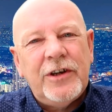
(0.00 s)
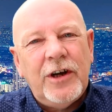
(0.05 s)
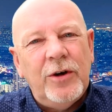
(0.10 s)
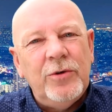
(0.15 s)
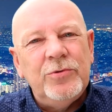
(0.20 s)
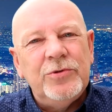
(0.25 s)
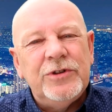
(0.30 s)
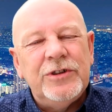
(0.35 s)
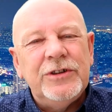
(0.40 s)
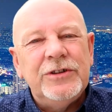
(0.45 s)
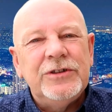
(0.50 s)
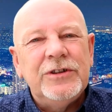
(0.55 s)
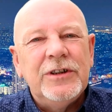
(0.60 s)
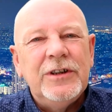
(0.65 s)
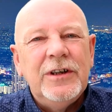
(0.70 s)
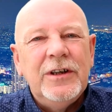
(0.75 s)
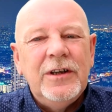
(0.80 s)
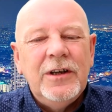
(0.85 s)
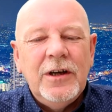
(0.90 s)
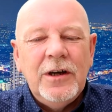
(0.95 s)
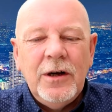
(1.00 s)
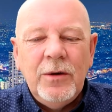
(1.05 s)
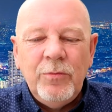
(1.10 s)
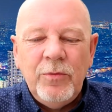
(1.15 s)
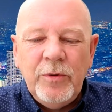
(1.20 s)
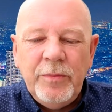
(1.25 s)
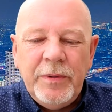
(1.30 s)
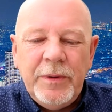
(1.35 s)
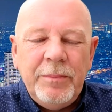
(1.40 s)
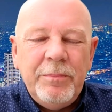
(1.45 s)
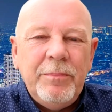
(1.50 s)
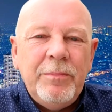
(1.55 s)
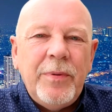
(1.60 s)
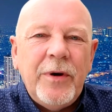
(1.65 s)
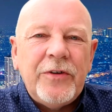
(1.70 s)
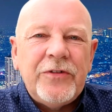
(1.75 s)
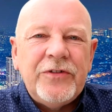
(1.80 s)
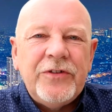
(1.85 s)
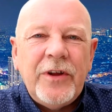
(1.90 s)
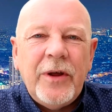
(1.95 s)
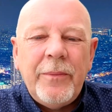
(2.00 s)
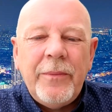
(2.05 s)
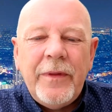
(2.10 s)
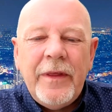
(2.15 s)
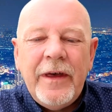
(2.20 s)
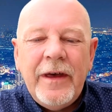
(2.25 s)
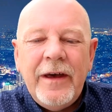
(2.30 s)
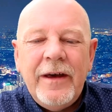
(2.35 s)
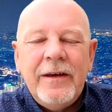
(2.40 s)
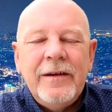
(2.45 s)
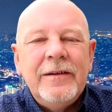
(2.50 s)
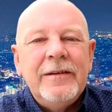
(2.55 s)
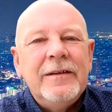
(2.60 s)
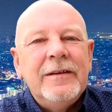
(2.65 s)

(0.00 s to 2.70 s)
coaches and would be bussed up there.